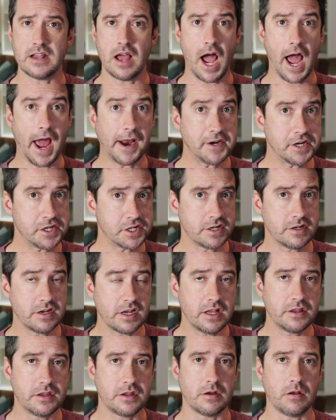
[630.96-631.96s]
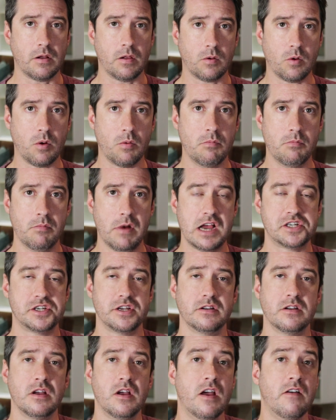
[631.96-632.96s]
in hydrogen internal
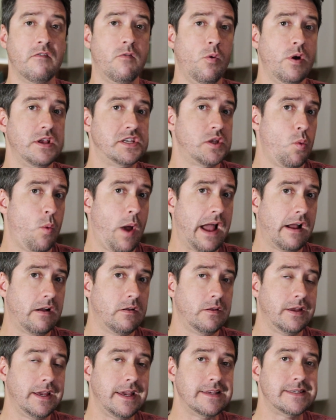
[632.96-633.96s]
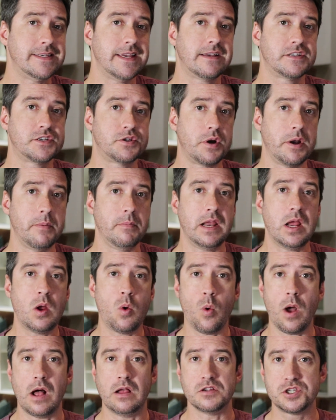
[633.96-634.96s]
combustion, for which the Wankel is
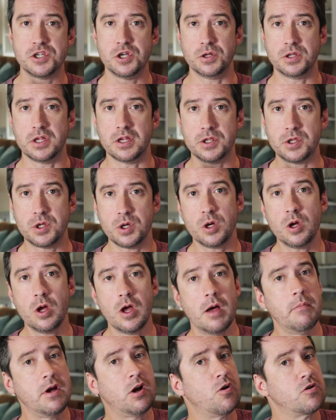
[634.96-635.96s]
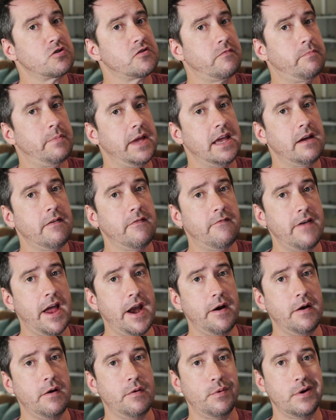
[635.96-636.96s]
extremely well suited to because of being
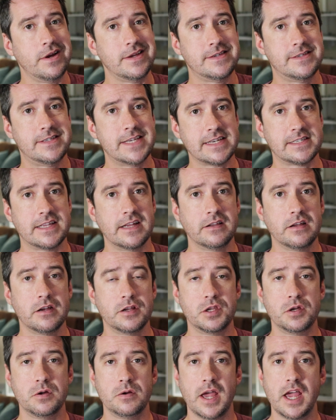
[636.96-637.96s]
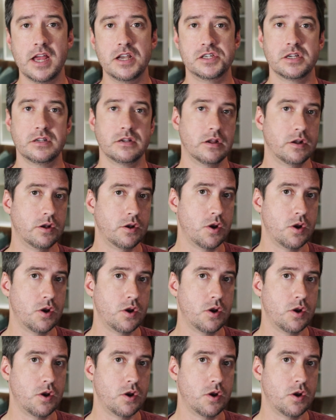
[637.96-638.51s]
very resistant to engine